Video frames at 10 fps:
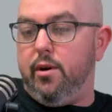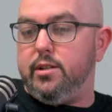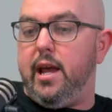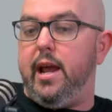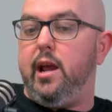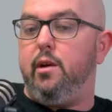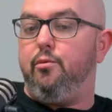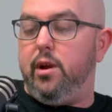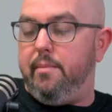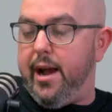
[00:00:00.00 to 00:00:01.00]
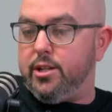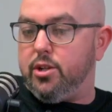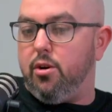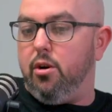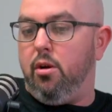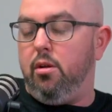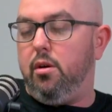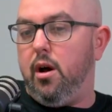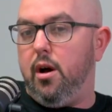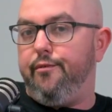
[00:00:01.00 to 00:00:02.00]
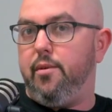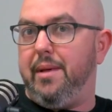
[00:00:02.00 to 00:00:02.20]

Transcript: was a Remax girl from